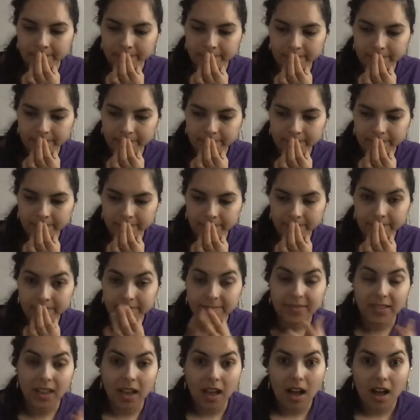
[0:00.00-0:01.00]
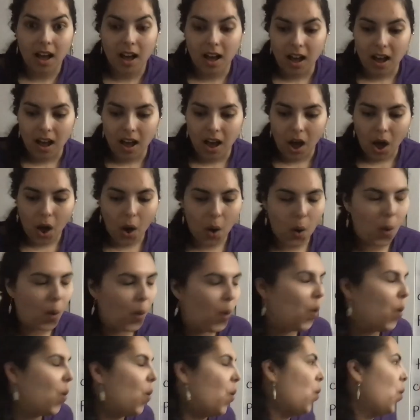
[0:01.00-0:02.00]
Hmm.
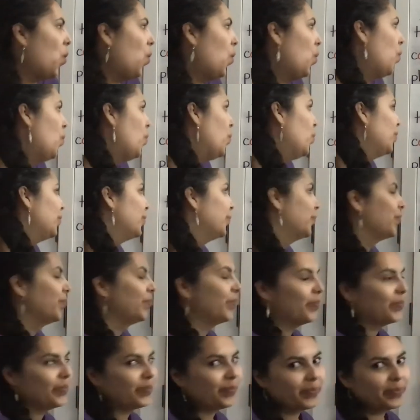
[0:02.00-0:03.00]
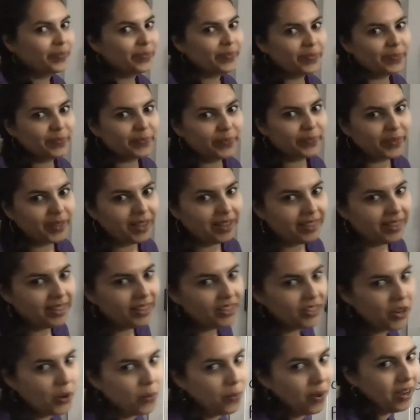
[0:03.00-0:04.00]
Oh.
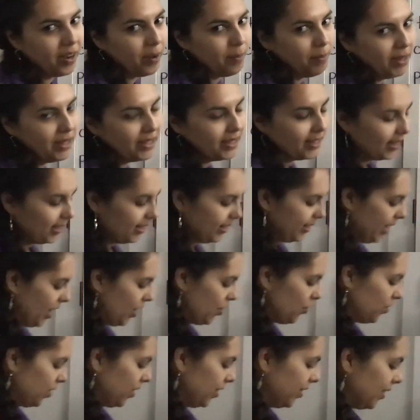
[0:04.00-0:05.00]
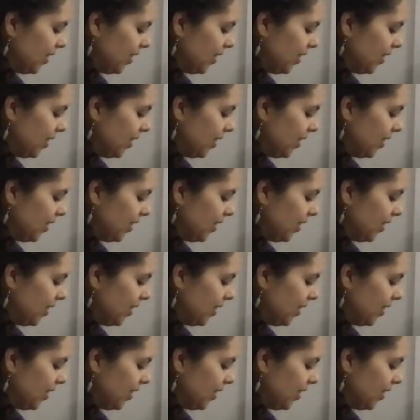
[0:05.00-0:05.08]
These are one of Miss Kasandra's